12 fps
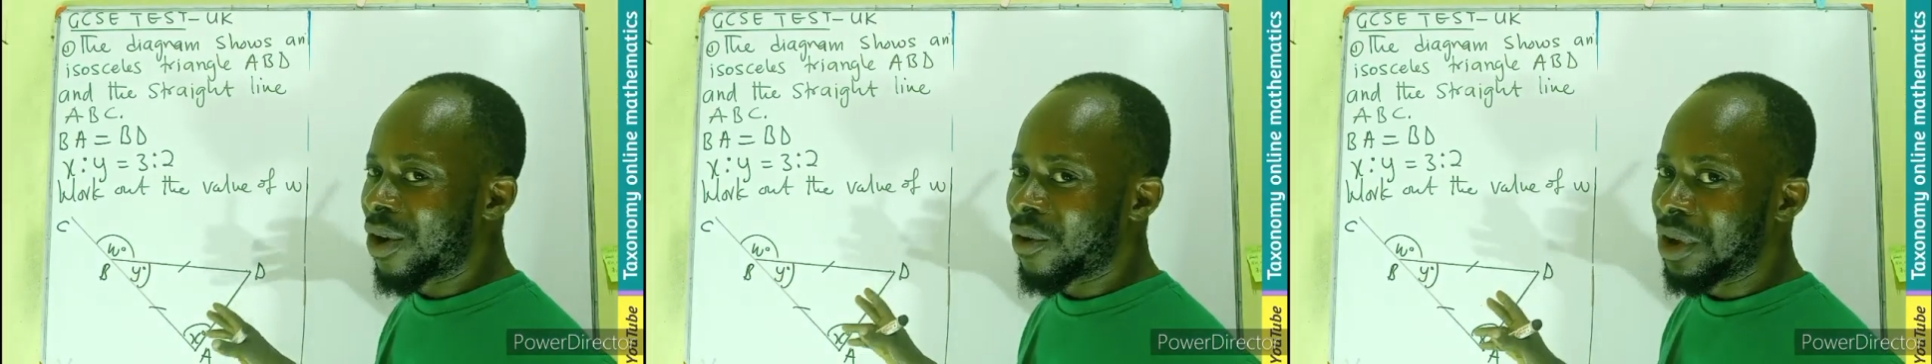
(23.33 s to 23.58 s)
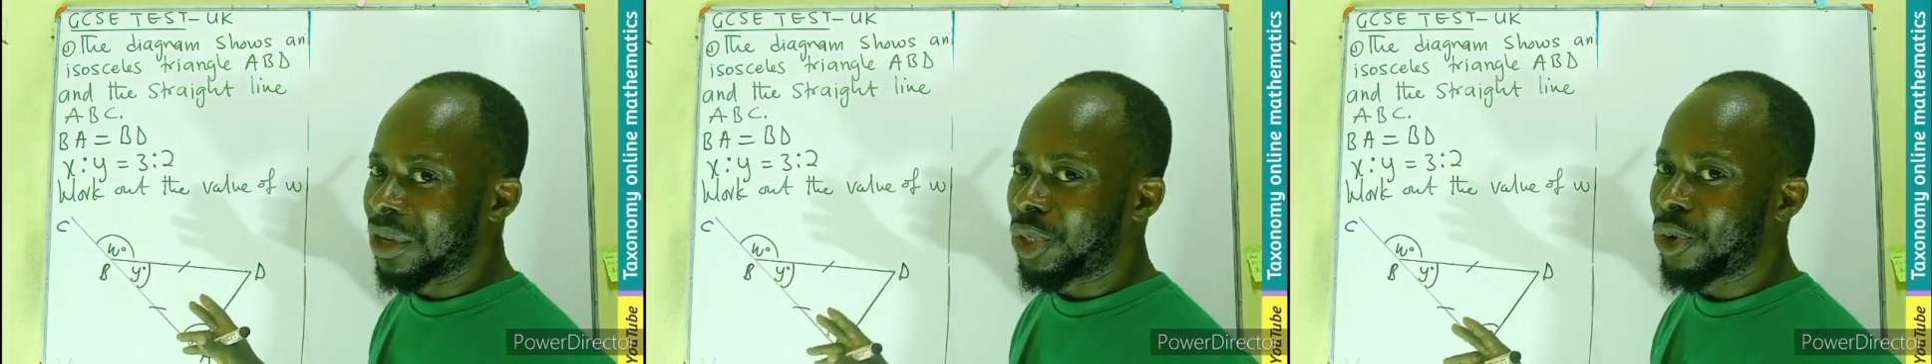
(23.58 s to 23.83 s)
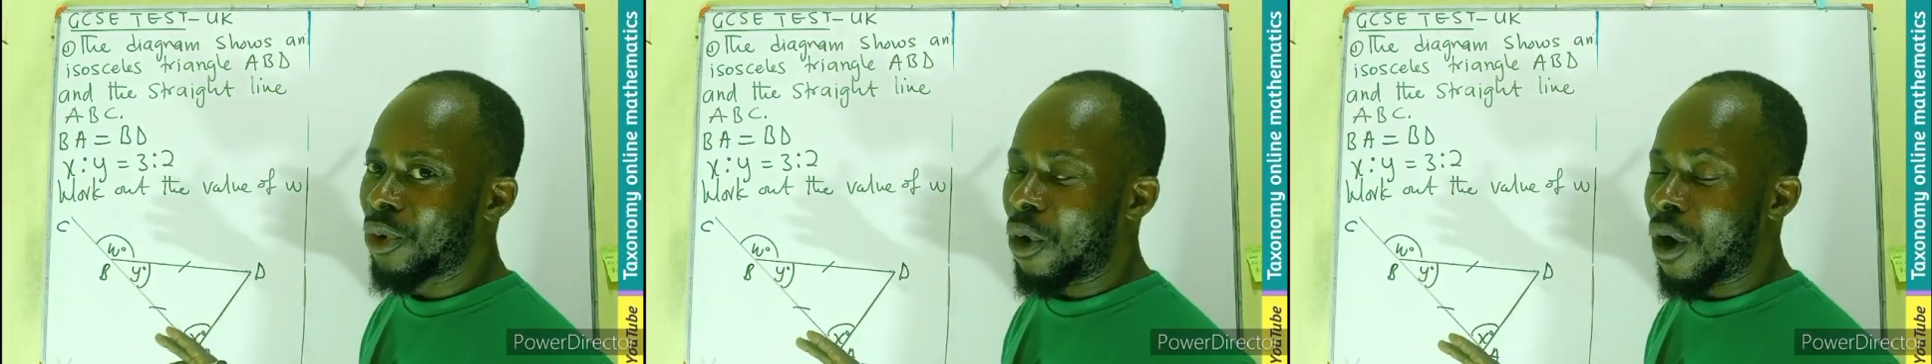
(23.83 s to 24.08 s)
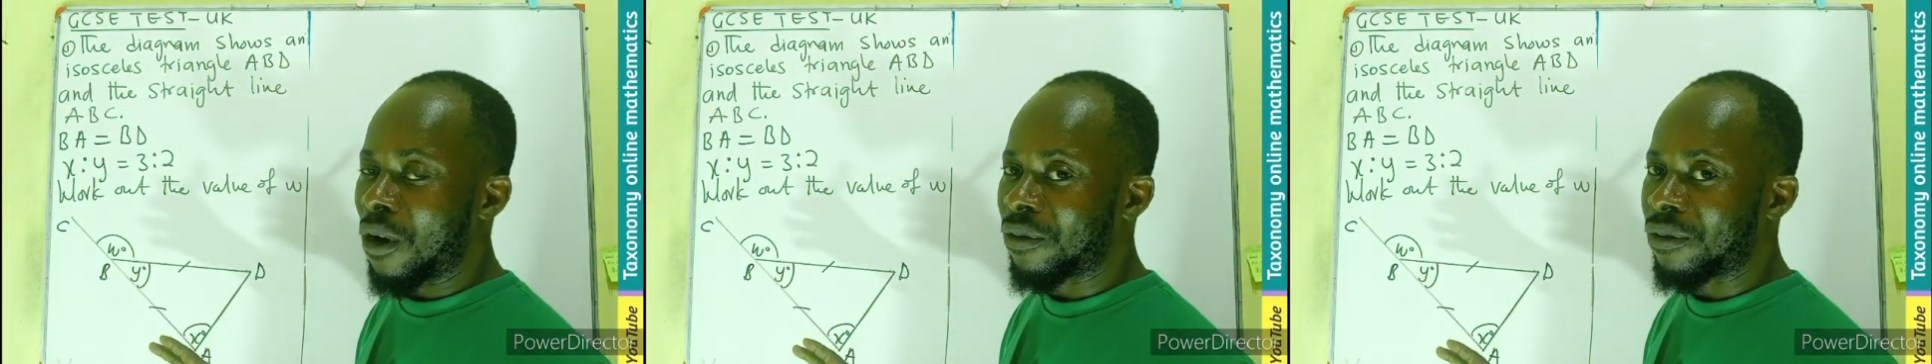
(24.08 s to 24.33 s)
the ratio
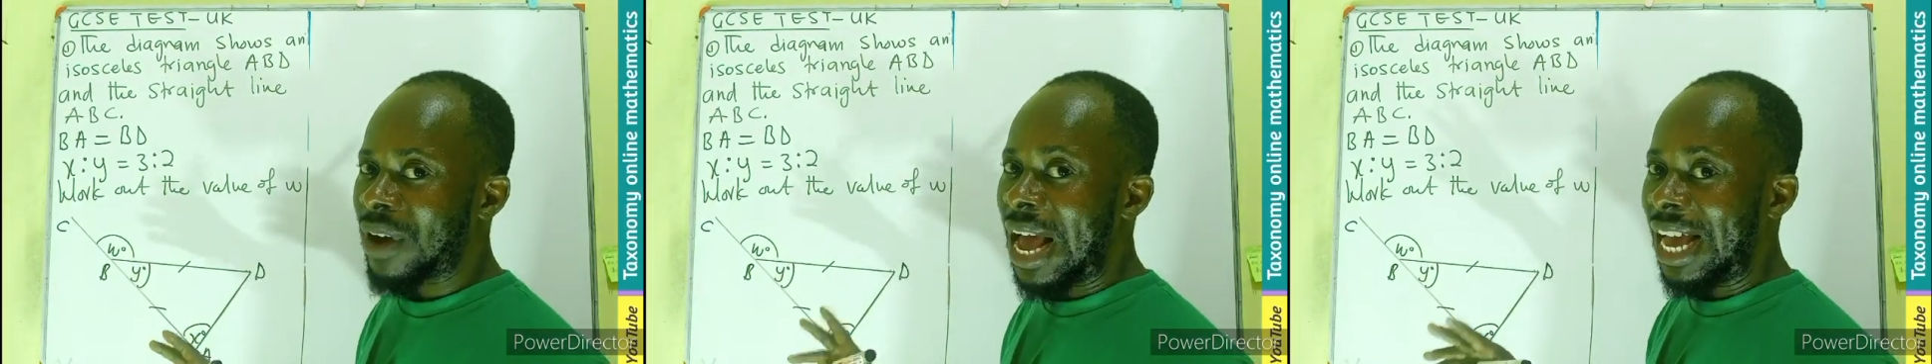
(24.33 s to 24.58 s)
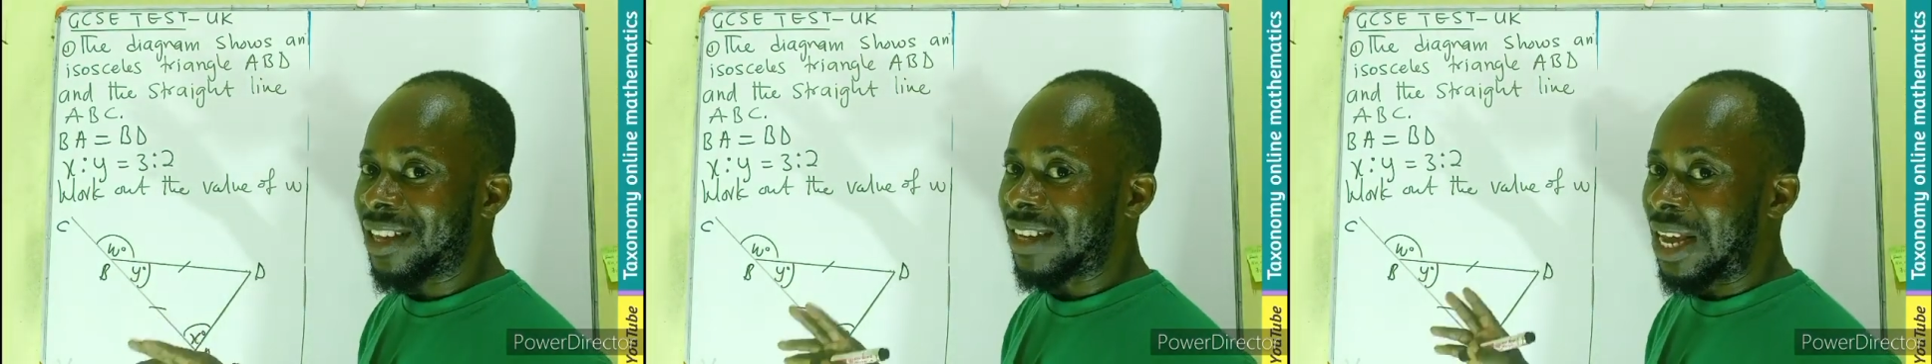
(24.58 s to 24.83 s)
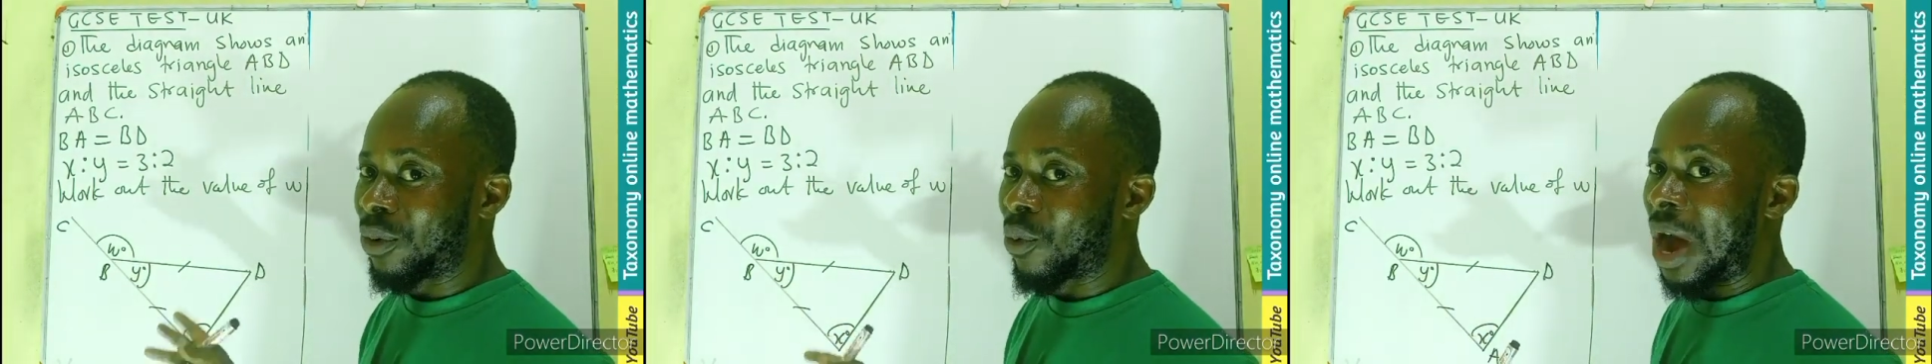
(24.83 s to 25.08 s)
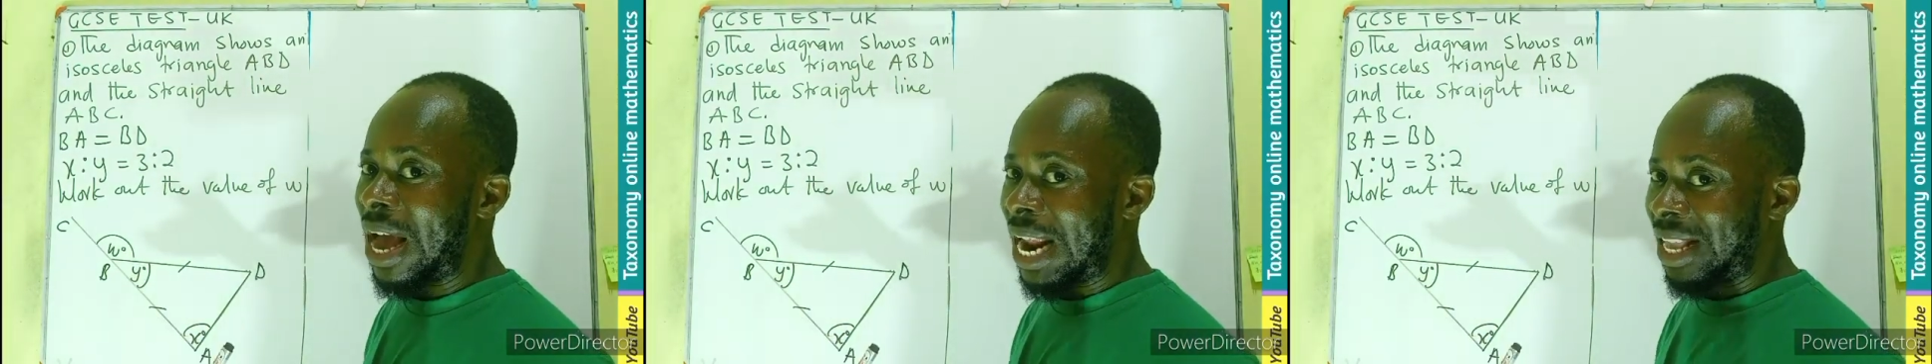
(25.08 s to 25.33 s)
of x and
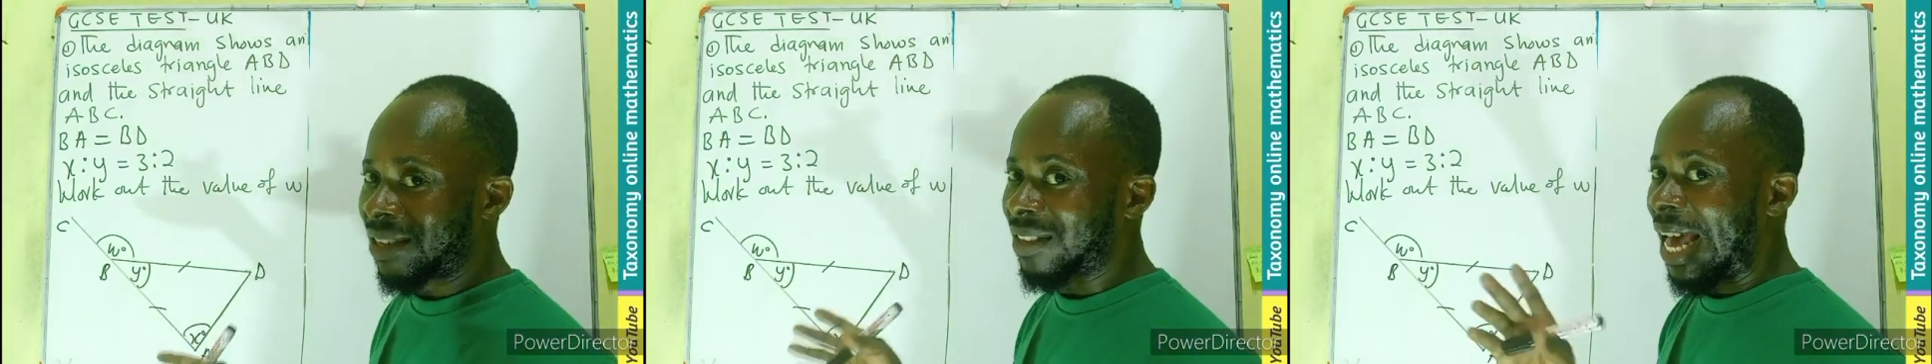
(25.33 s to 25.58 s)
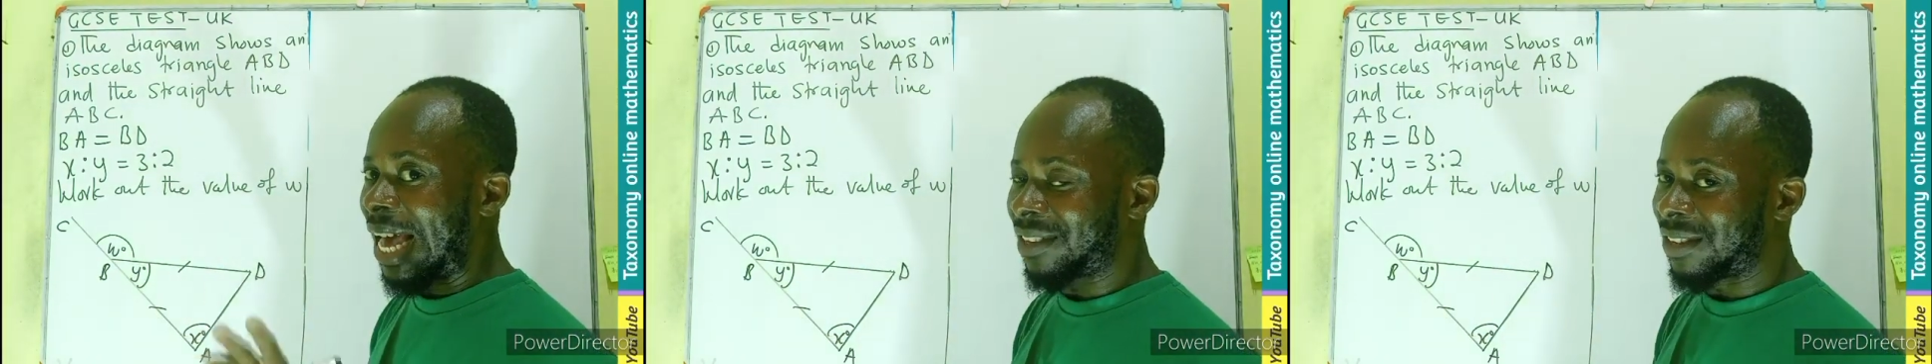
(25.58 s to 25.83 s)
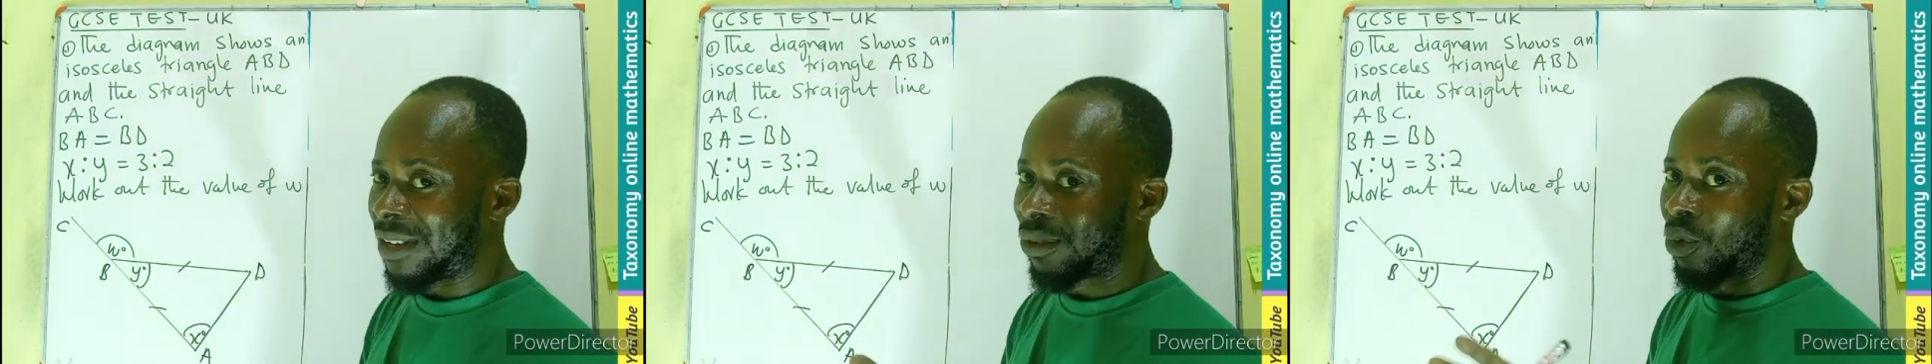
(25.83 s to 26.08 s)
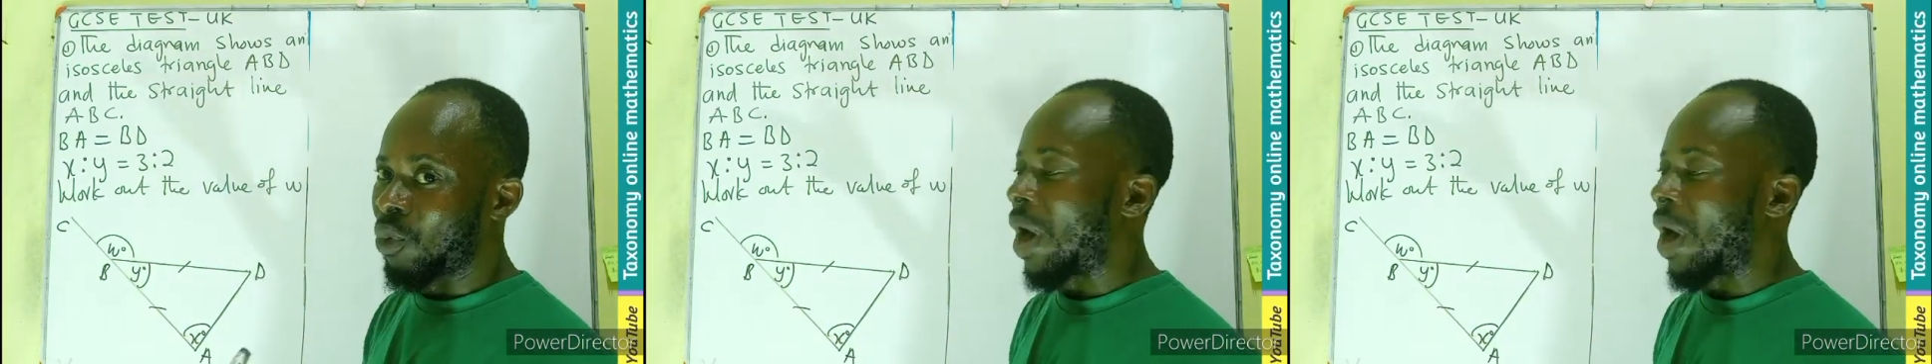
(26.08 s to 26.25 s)
y, that is x is to